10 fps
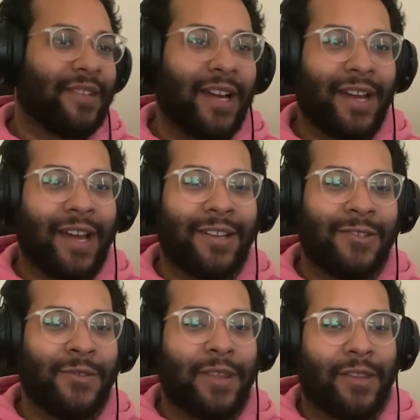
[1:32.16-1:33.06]
I I could
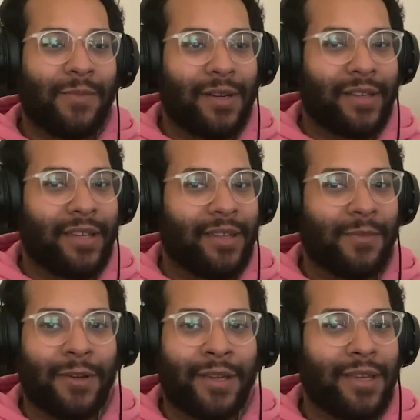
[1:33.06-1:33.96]
do without the monkey. The
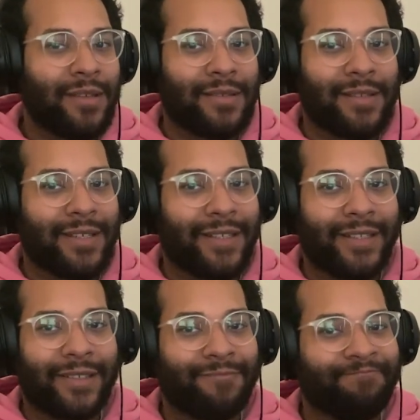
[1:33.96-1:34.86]
monkey is
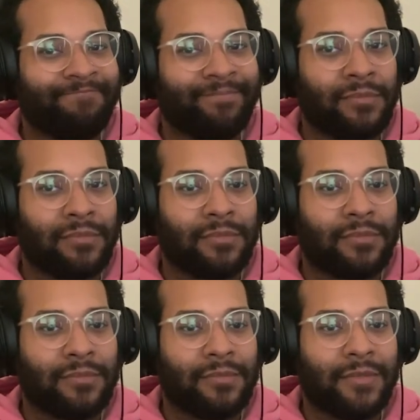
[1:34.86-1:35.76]
uh, hmm,
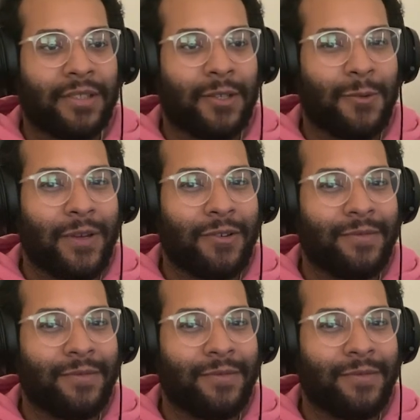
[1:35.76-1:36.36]
it's a little weird.